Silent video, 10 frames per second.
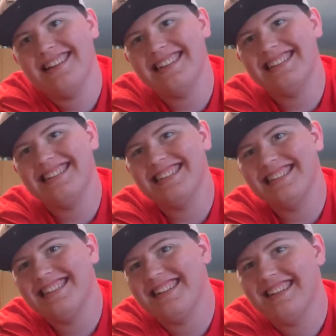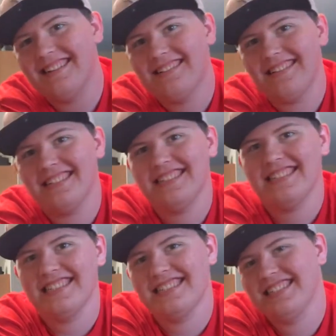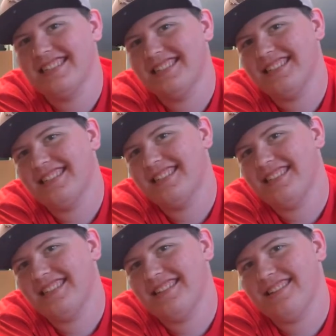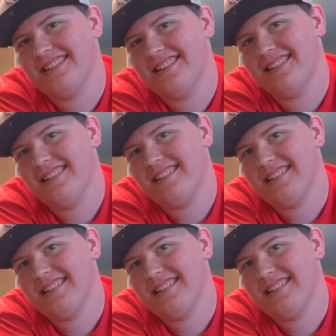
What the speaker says: This person isn't speaking.